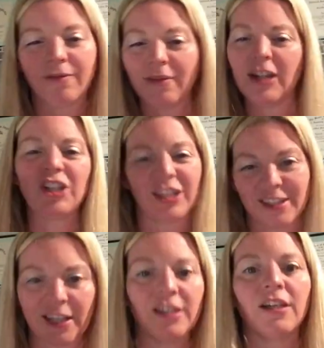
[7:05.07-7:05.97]
adjust
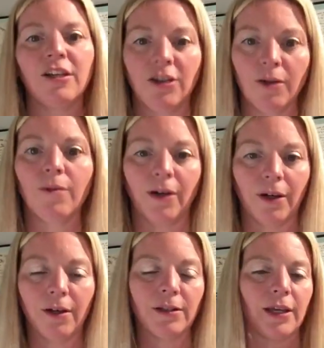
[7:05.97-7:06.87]
it to your
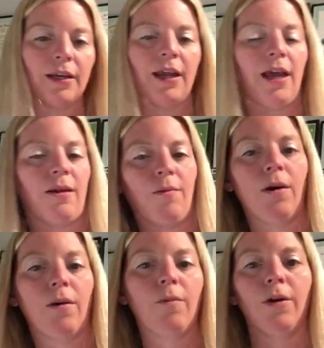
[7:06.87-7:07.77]
words and
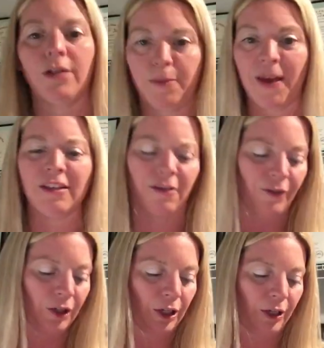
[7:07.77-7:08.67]
what works best for
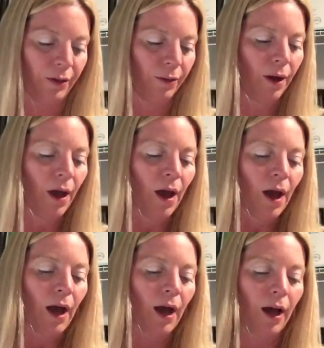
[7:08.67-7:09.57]
you.
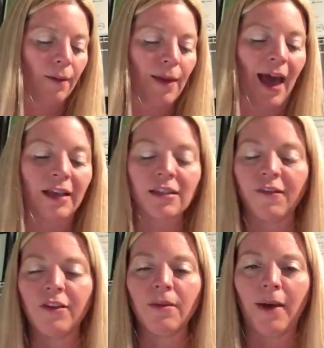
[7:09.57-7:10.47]
Ask
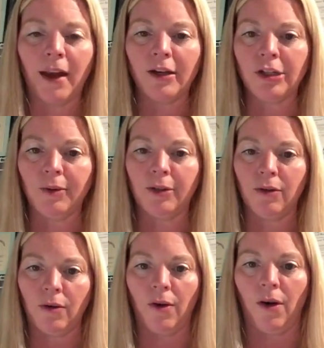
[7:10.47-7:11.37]
for the manager when you
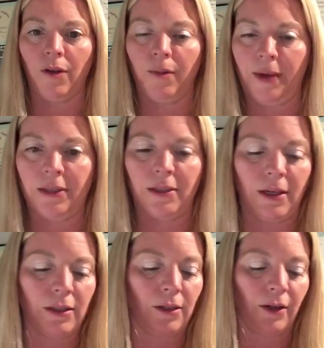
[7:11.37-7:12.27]
call the
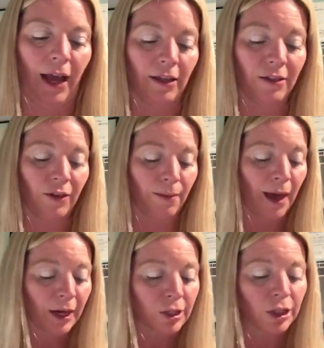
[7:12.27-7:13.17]
business. You're going to ask for the
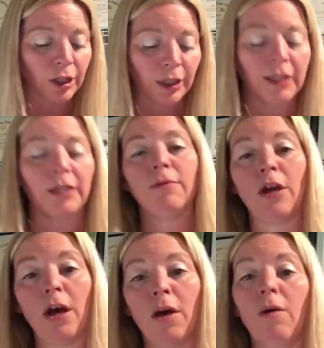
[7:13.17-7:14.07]
manager, let them
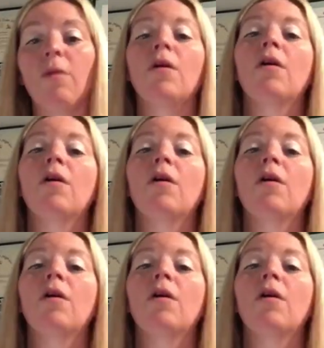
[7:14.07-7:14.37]
know